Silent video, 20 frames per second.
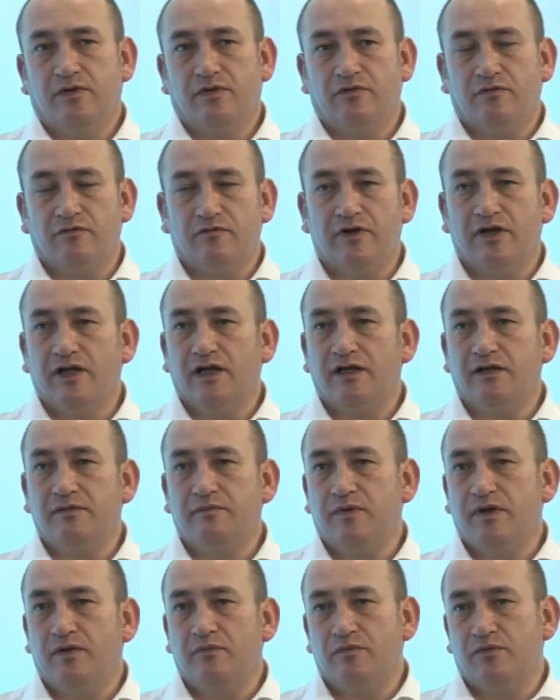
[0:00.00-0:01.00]

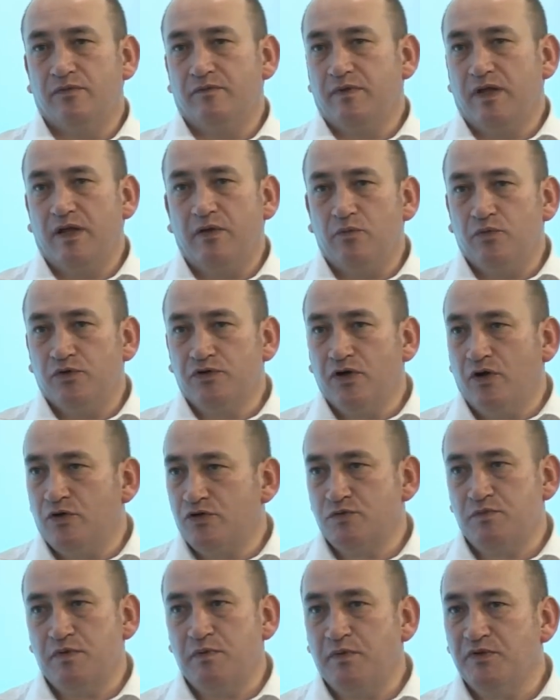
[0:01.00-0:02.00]
really, it would
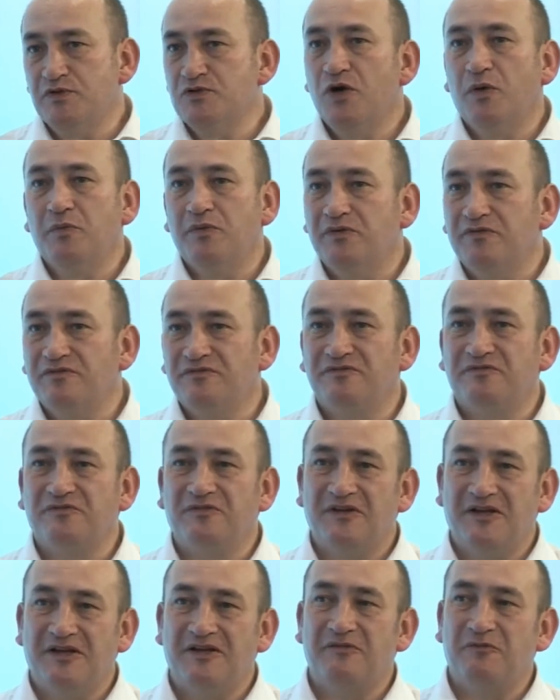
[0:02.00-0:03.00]
cost me my job if
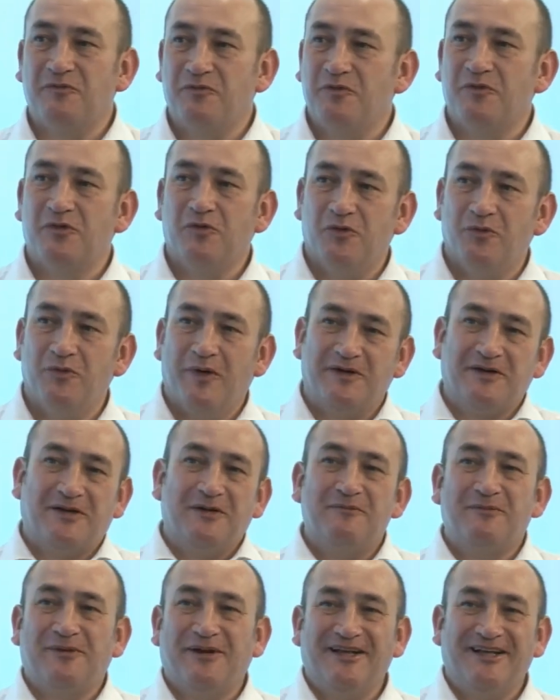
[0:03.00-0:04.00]
it all went
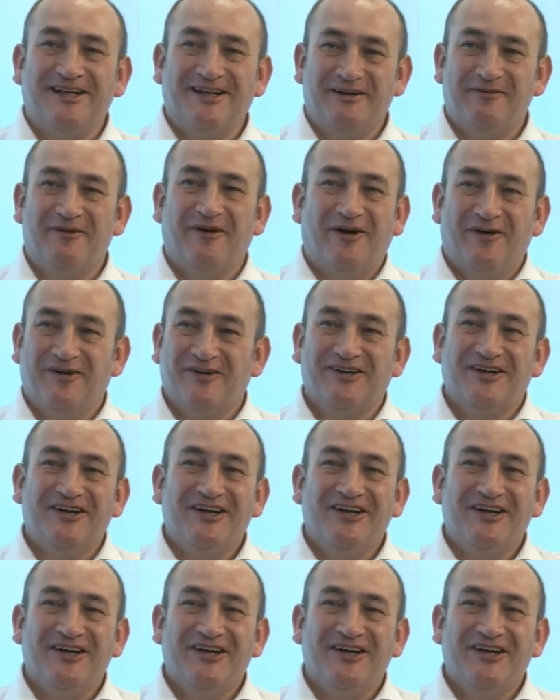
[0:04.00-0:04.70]
completely wrong.